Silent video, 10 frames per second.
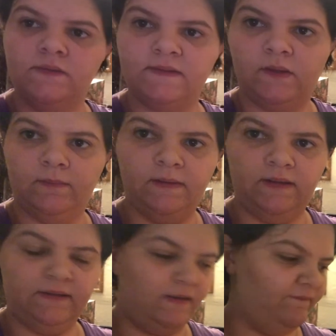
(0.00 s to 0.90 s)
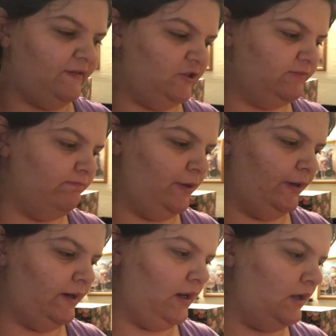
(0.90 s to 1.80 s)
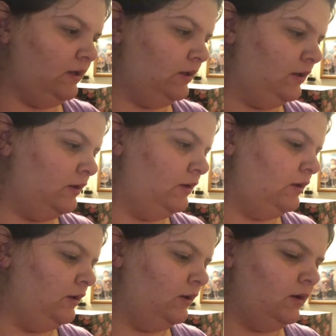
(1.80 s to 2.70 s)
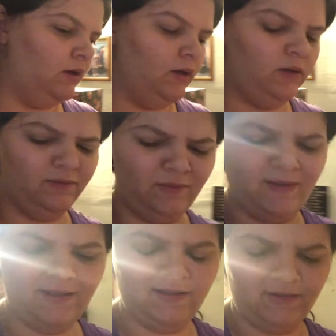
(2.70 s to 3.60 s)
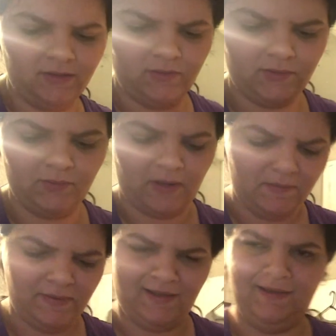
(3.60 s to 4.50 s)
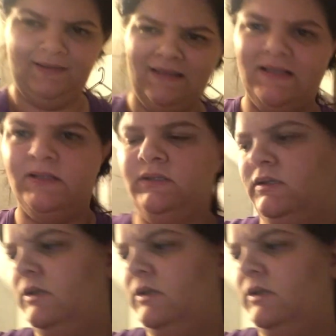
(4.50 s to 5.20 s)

so I'm gonna let that finish burning. Oh, and I did go through my pins.